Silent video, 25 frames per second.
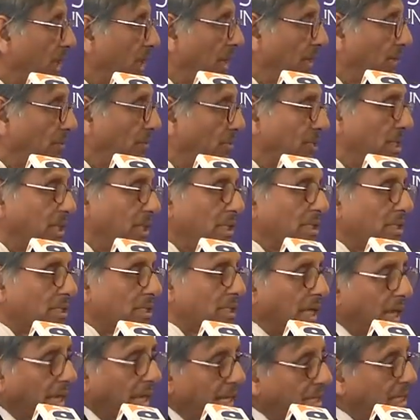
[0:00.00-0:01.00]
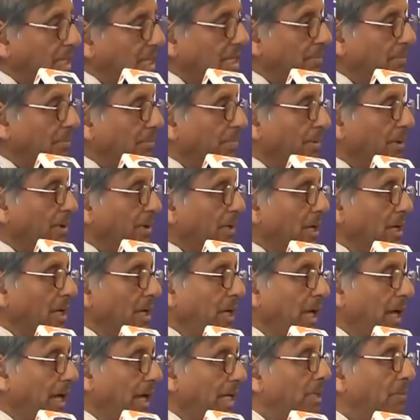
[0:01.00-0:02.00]
I don't think there's
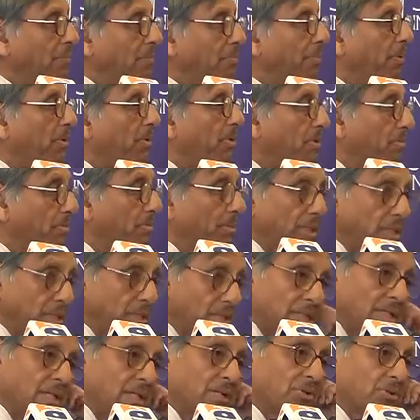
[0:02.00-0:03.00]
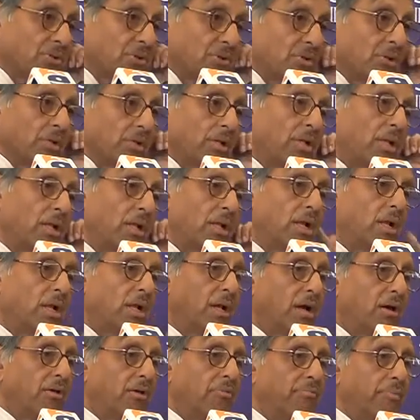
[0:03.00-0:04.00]
any possibility at
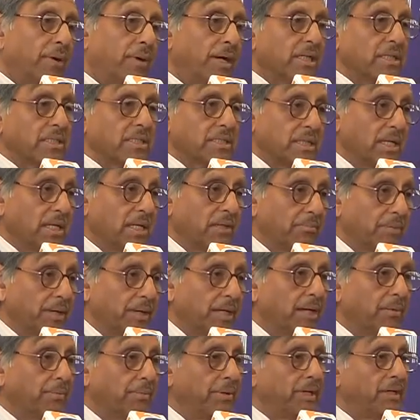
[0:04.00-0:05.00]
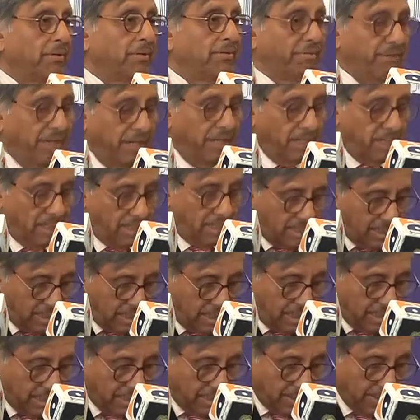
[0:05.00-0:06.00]
all of Pakistan becoming a failed
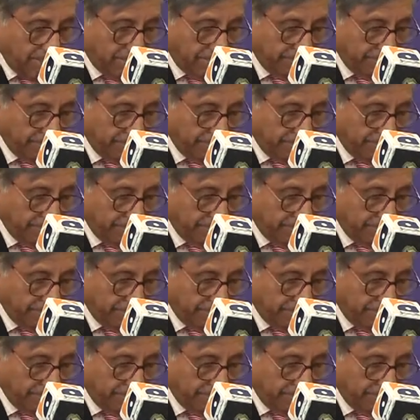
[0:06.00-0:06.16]
state.